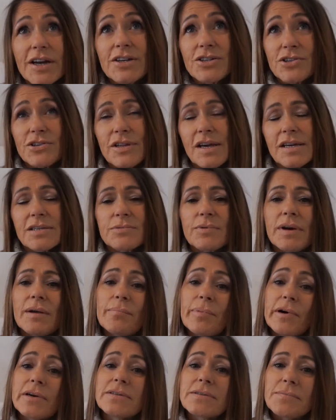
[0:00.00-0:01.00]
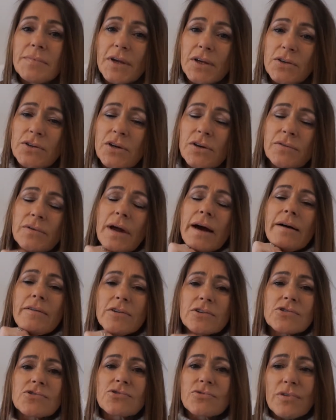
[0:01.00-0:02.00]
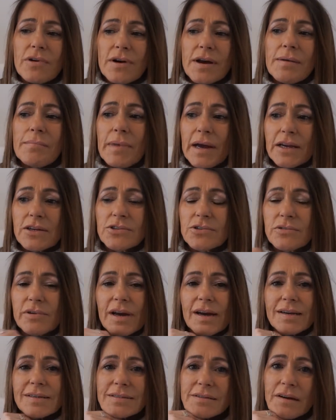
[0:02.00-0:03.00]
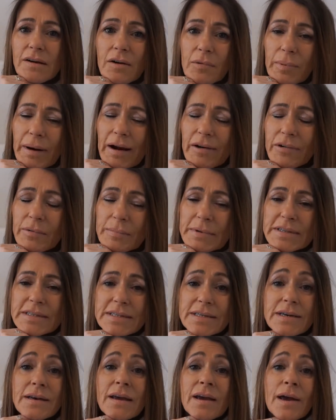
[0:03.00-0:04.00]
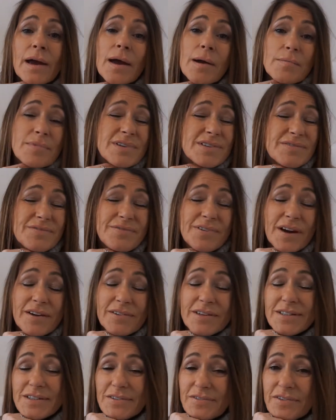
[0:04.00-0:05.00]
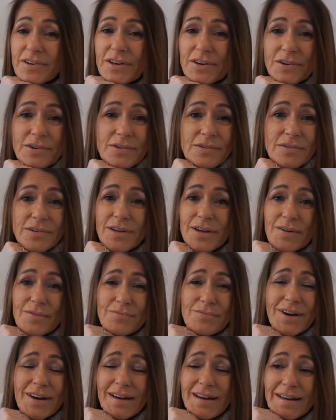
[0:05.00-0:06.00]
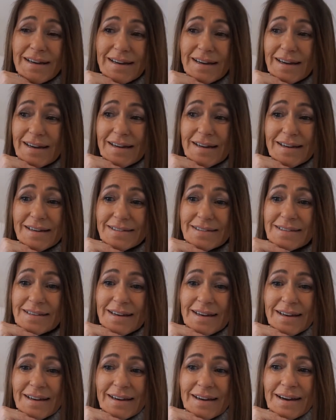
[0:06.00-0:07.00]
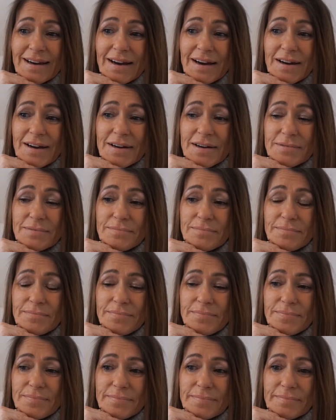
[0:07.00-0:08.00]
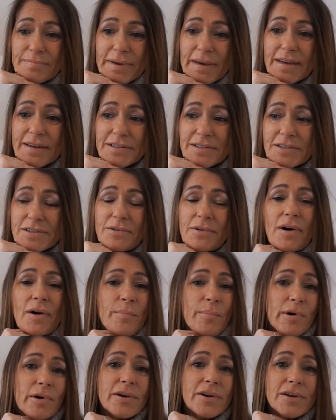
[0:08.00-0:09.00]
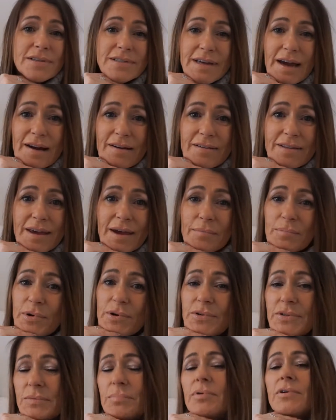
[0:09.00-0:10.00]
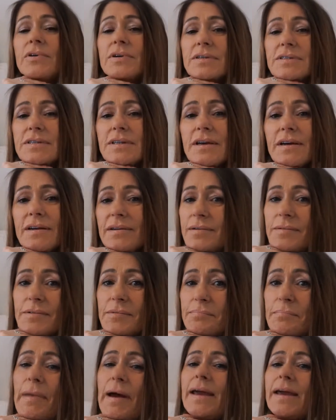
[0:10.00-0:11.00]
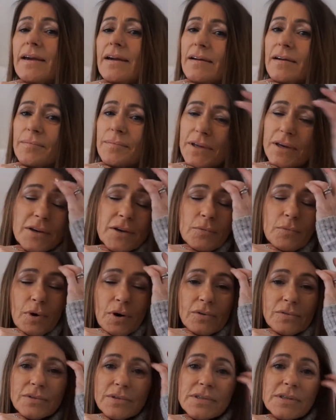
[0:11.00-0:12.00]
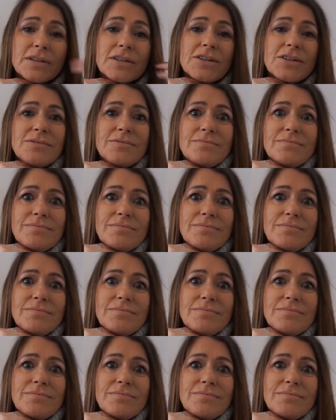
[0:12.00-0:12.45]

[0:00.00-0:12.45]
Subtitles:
and do this, when I buy something new now, I try and make sure it hasn't got parabens in. It's very difficult, it really is, because there are products out there, beauty products that are makeup that you want, and you